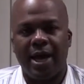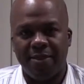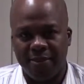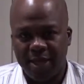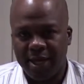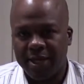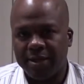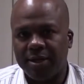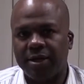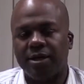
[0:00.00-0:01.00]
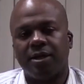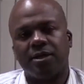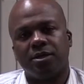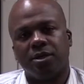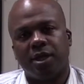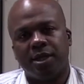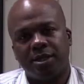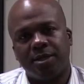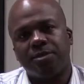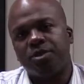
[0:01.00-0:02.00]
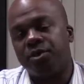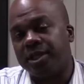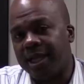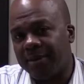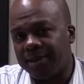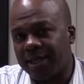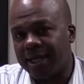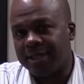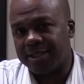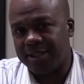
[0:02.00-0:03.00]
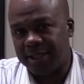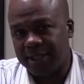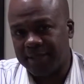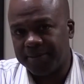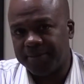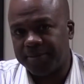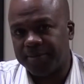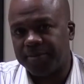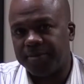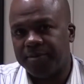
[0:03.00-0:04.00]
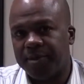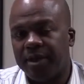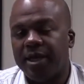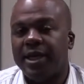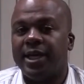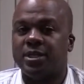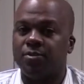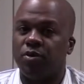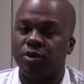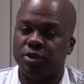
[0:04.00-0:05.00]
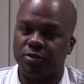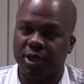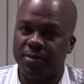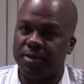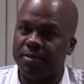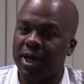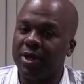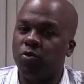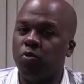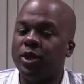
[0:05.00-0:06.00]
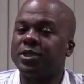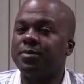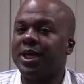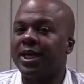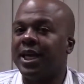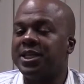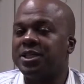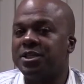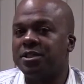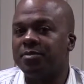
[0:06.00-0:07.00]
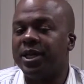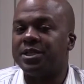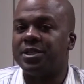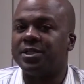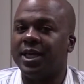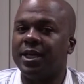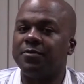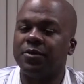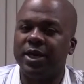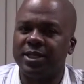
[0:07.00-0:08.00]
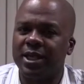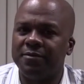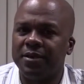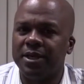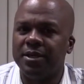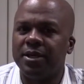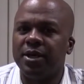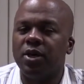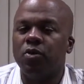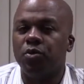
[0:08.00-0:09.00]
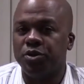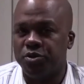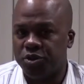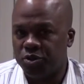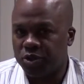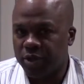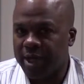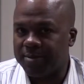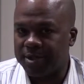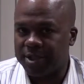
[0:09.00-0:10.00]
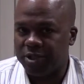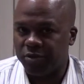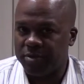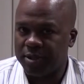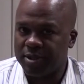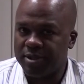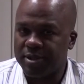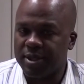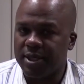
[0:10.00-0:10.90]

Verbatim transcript: And then attempt to treat the hepatitis C. It's important to keep in mind which medications the patient is taking for HIV when you choose your Hep C treatments